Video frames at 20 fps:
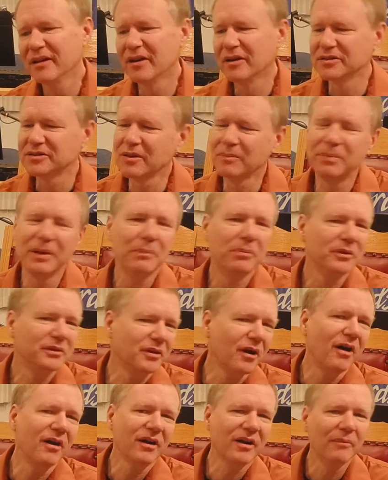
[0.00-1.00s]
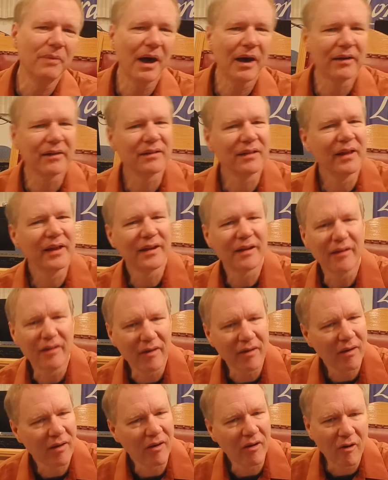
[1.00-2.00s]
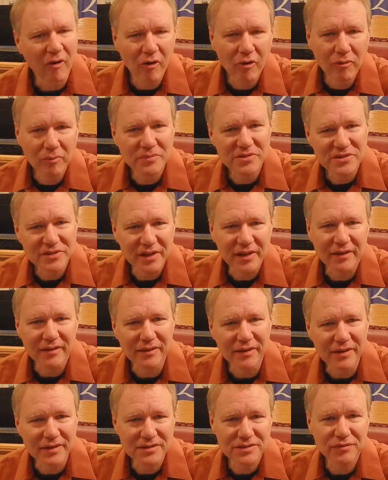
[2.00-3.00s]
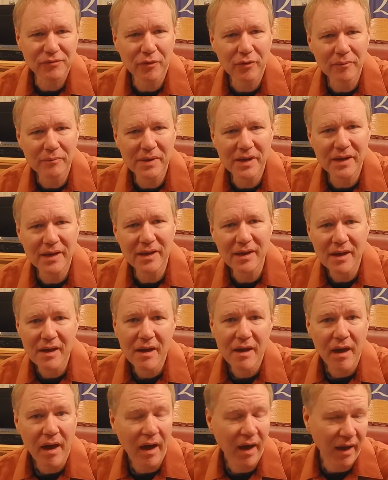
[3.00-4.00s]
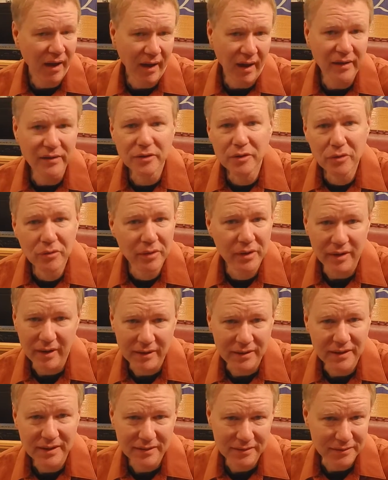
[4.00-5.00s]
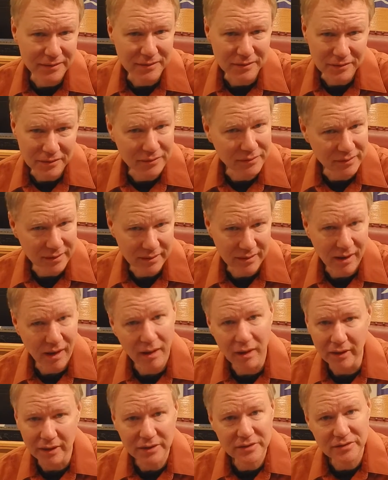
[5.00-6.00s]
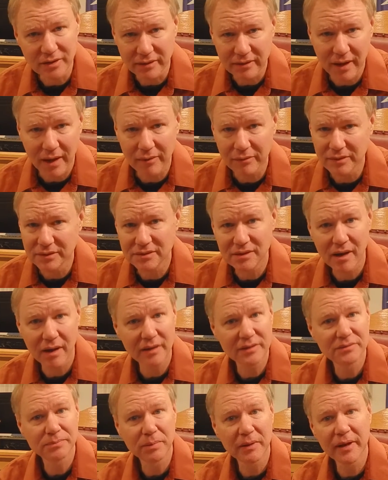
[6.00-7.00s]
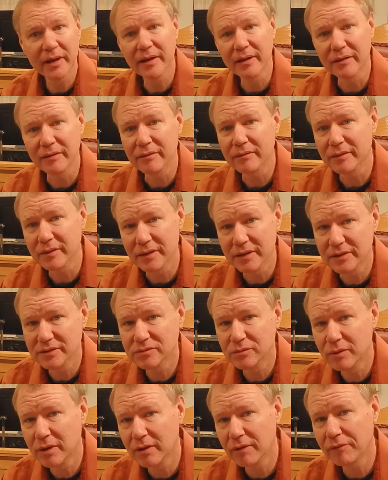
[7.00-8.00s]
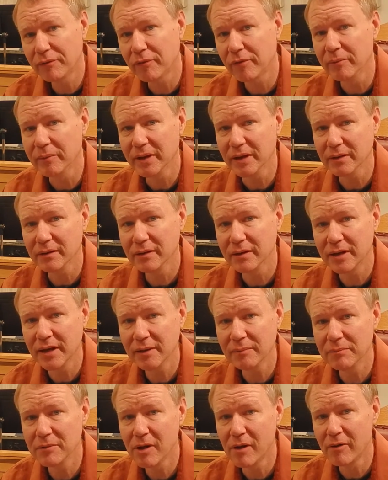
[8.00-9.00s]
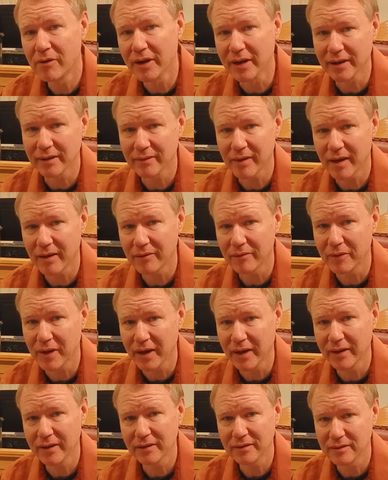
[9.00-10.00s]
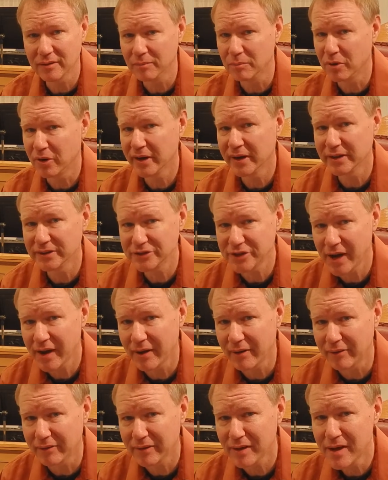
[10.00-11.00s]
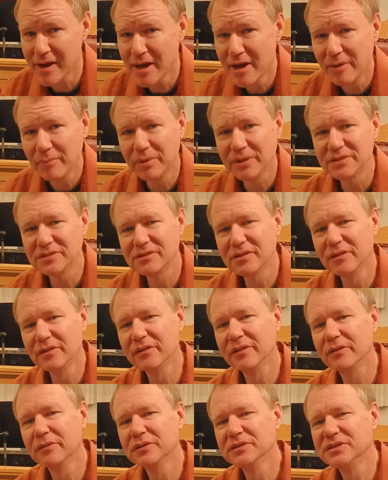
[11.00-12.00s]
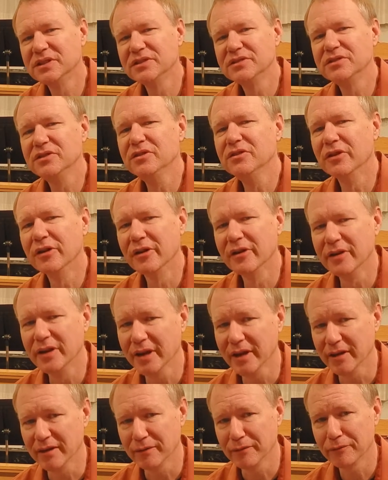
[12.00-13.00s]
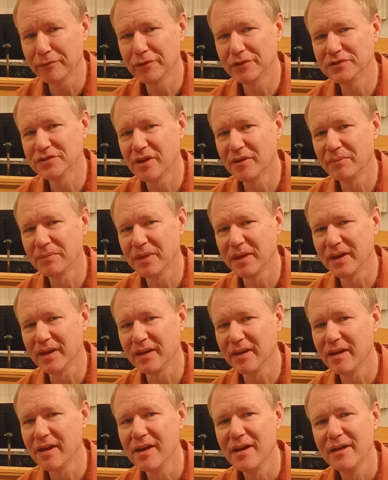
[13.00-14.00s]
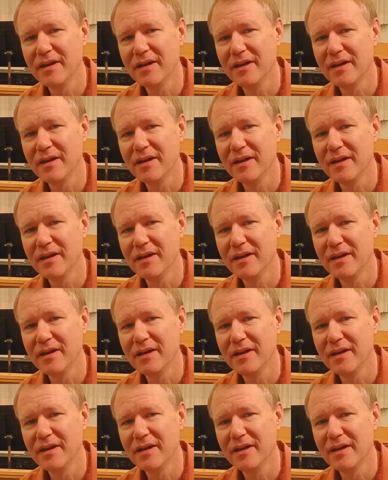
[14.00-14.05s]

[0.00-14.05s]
some people talk about it like a homesickness. For me, I knew what I needed to do in college, that was God's plan and his will for me to keep going that way and to branch out. But still there was this yearning for something